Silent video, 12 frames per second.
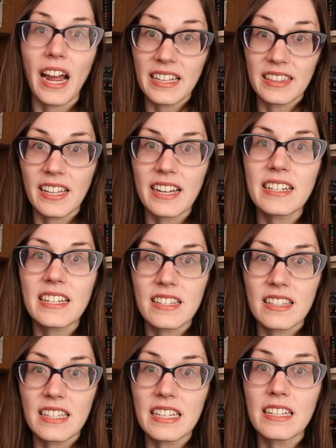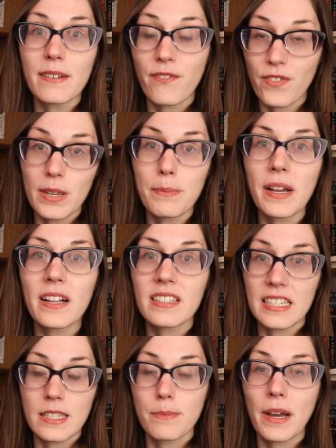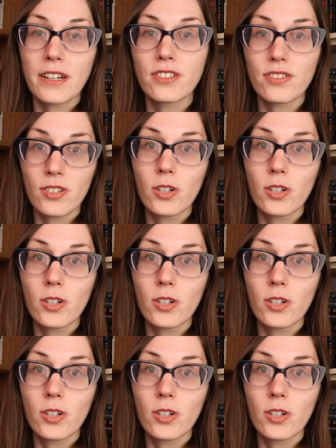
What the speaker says: I liked the female inspector